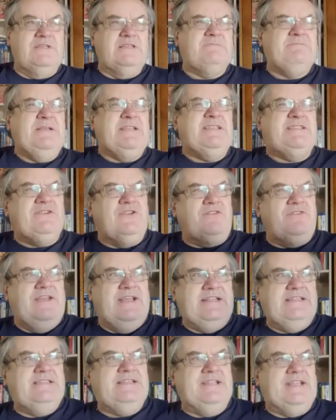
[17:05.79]
It's been sort of
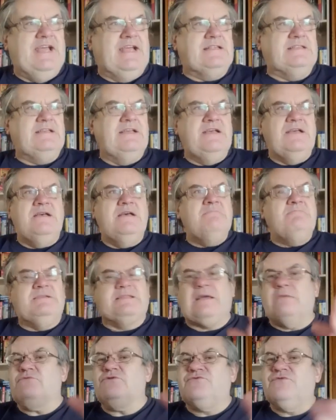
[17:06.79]
hinted at,
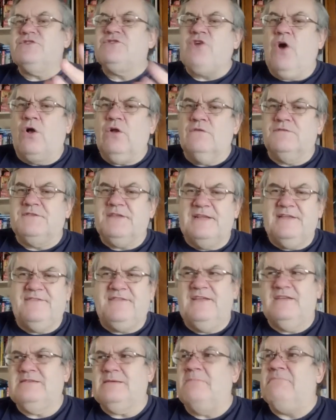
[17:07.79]
but that was resolved, and I
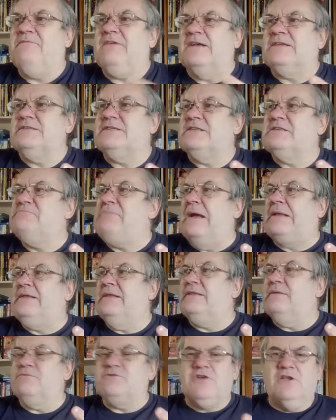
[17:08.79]
think some fans
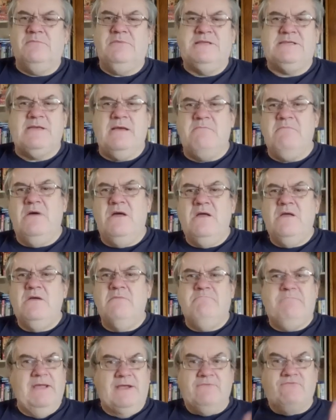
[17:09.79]
expected there was going to be some
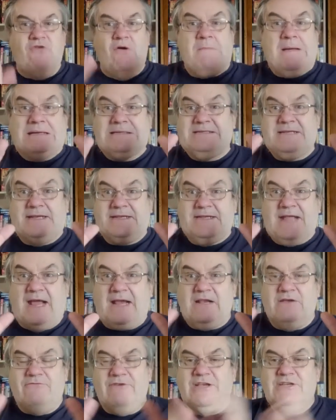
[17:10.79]
big romantic
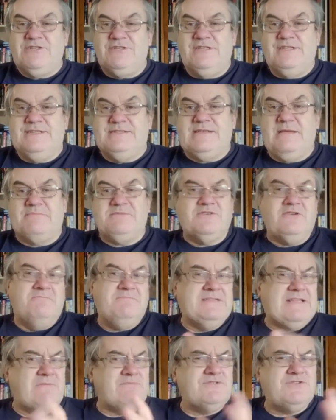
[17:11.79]
declaration in this episode,
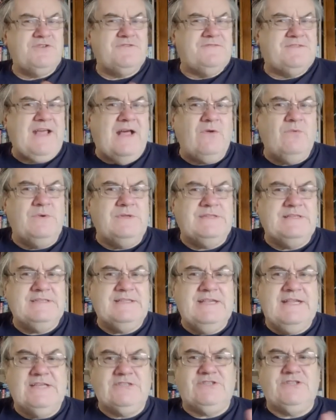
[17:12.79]
but that was sort of dealt with in
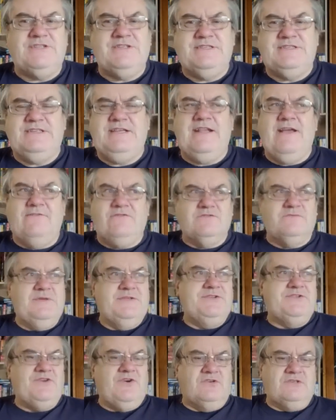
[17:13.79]
The Legend of the Sea Devils,
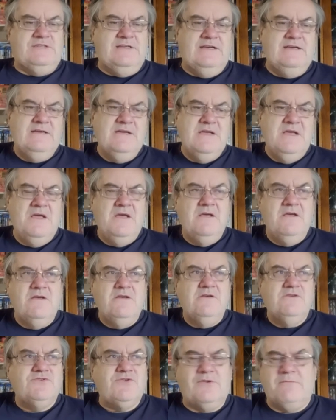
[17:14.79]
where the Doctor
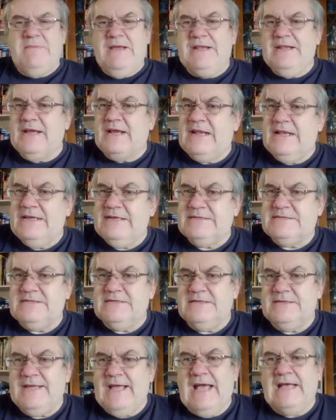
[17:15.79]
sort of made it clear
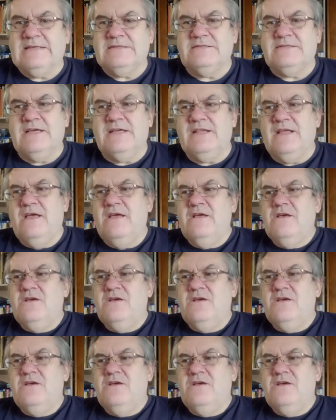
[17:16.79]
to Yaz that